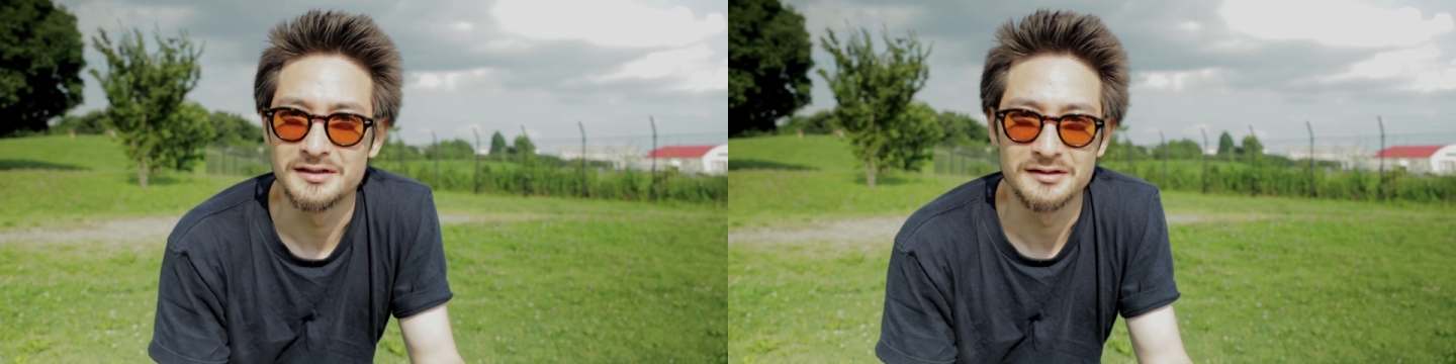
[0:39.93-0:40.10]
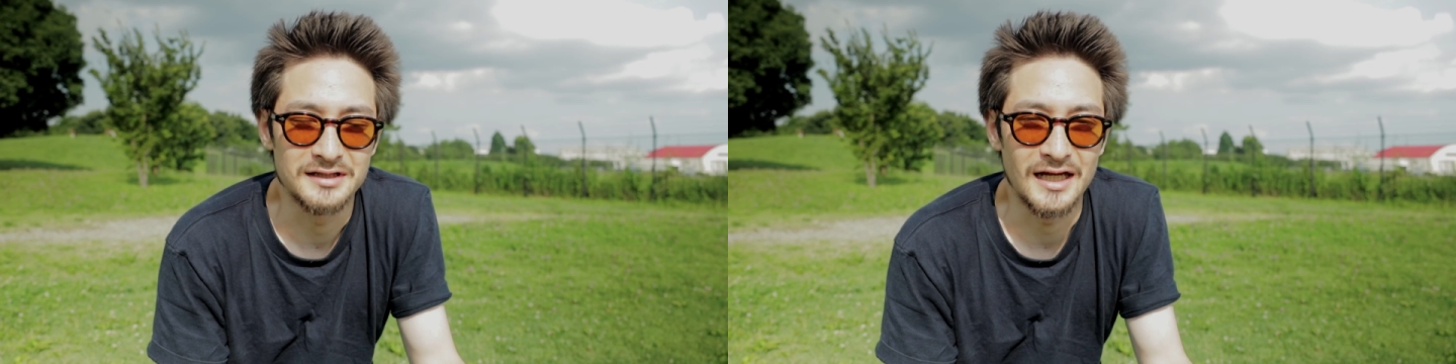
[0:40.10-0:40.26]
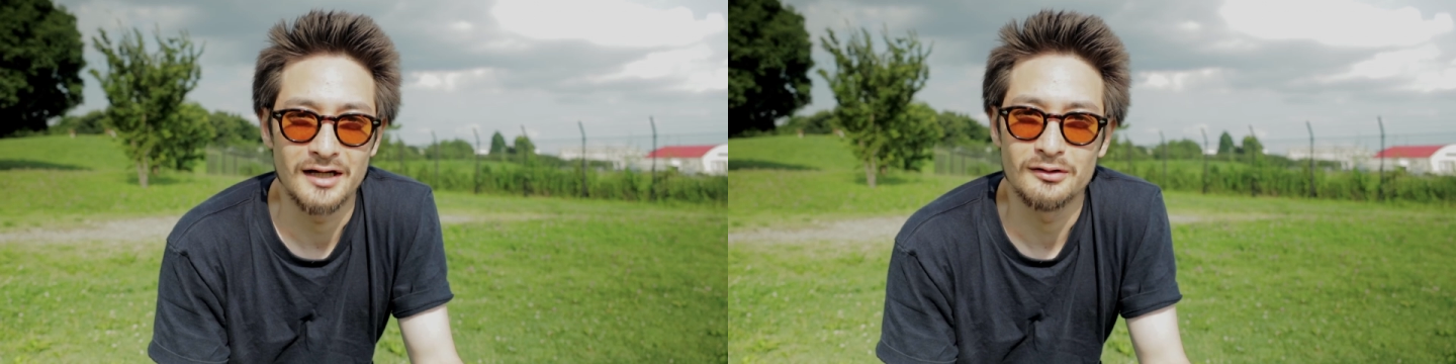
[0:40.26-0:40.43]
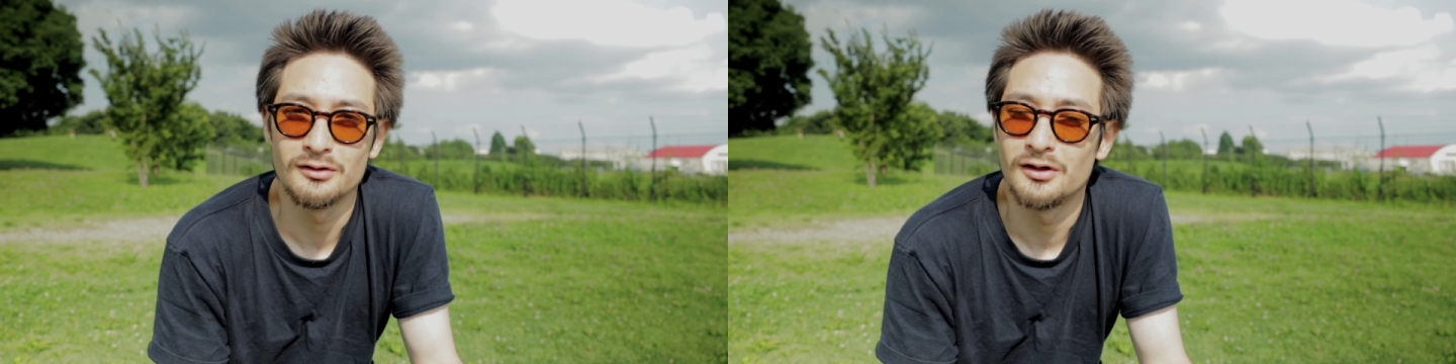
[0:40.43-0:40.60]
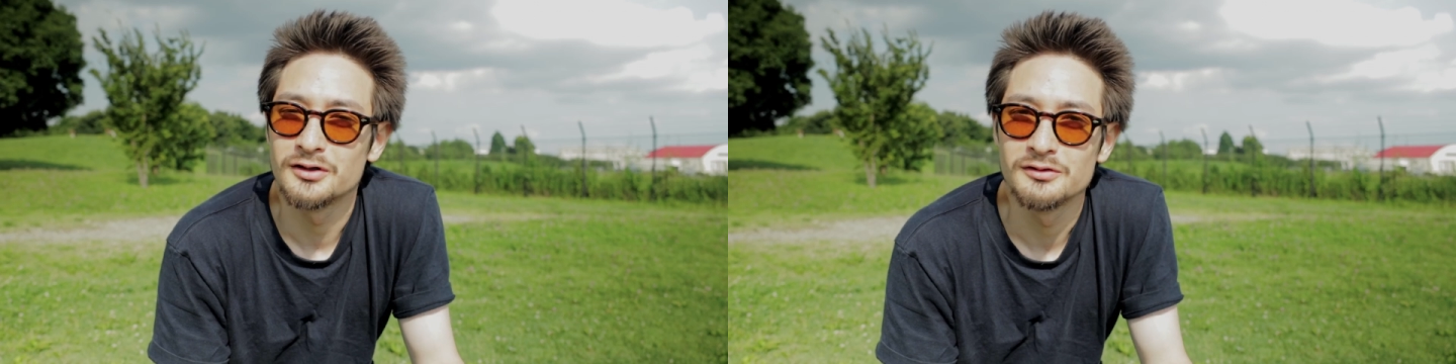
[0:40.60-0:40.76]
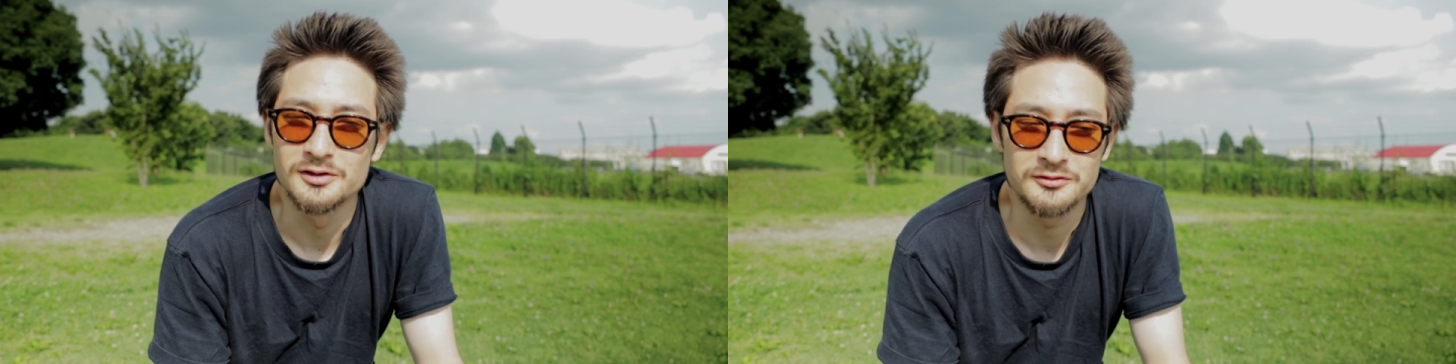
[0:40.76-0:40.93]
tag
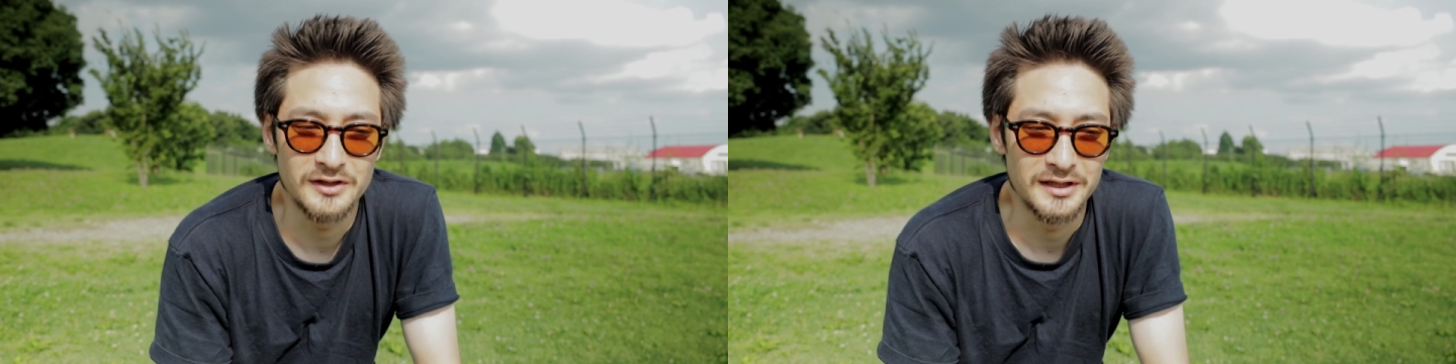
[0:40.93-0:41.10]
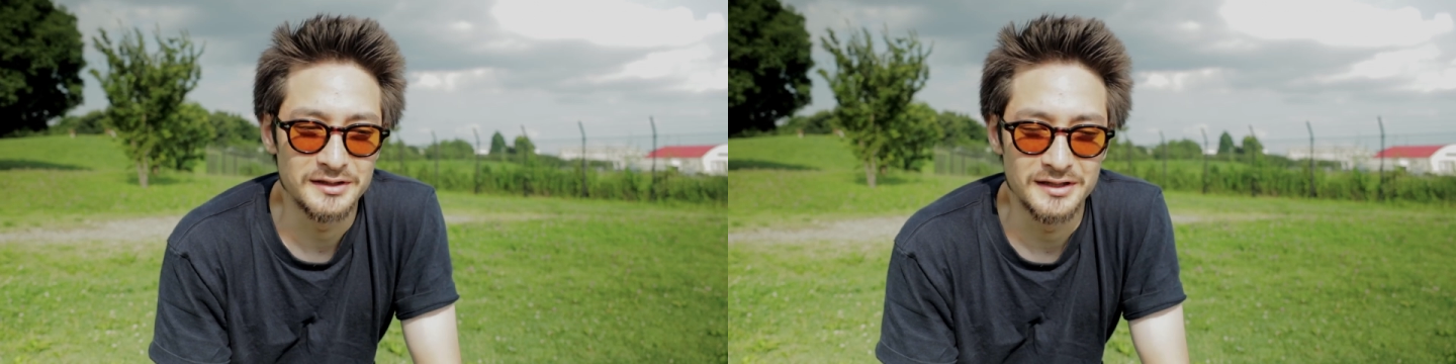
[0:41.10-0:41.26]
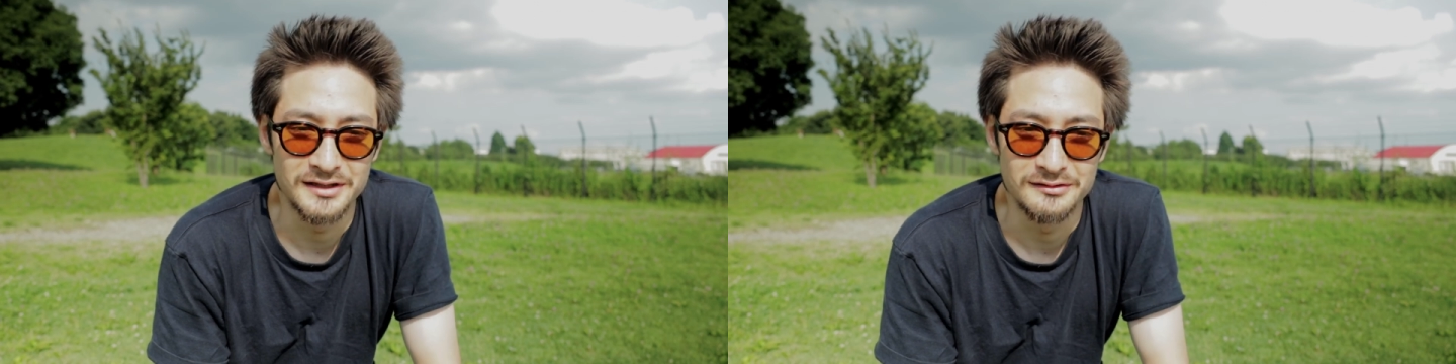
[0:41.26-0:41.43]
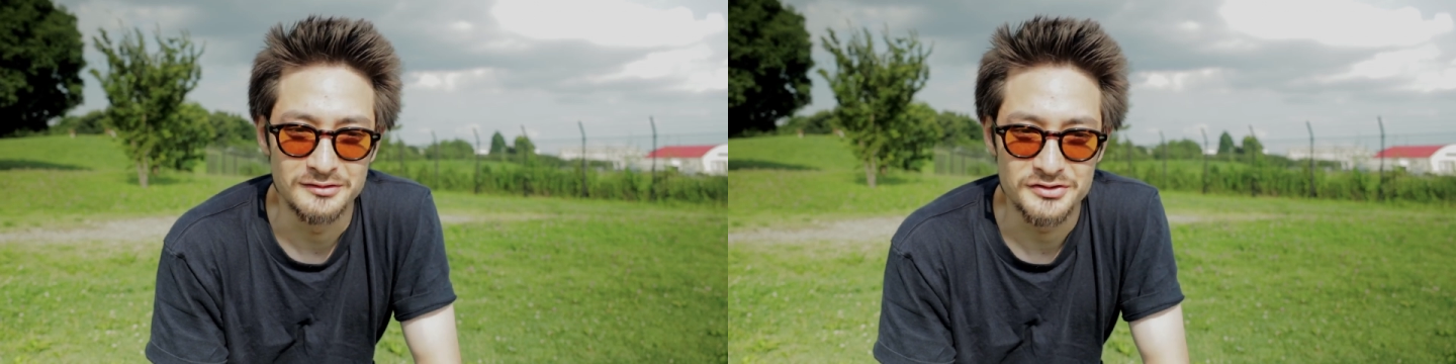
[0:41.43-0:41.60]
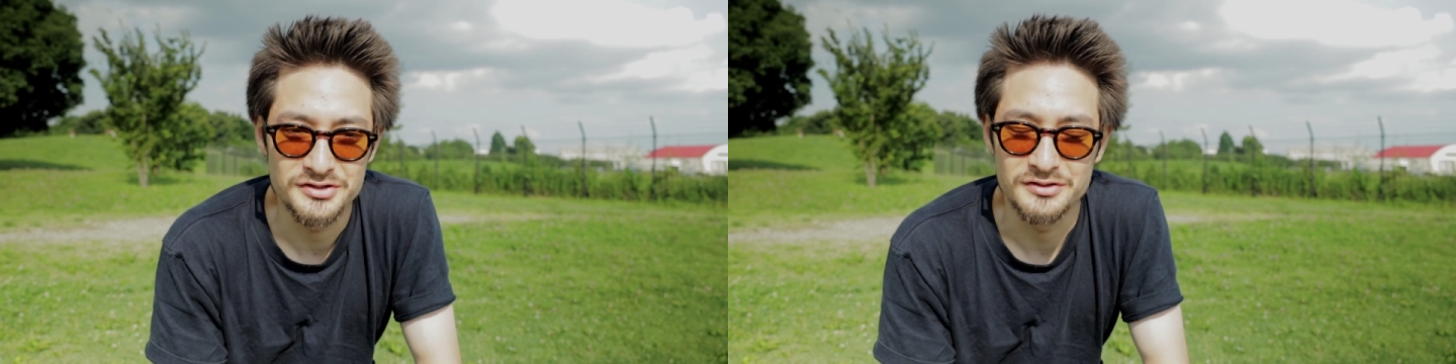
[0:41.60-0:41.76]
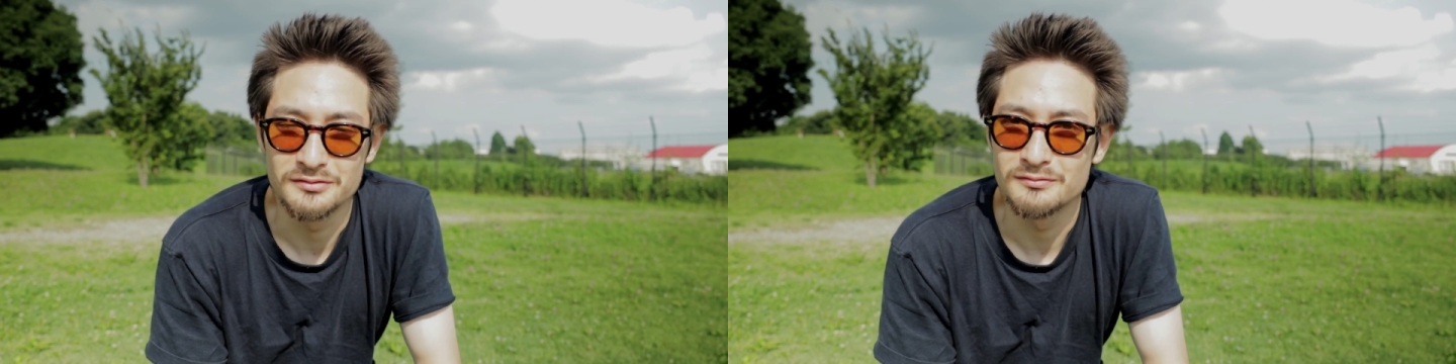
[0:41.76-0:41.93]
along with a friend and
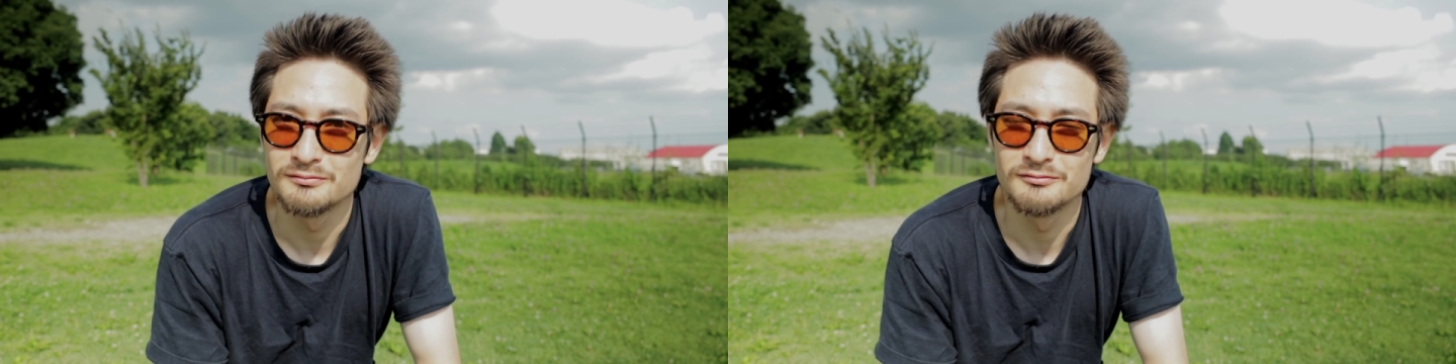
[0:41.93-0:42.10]
shoot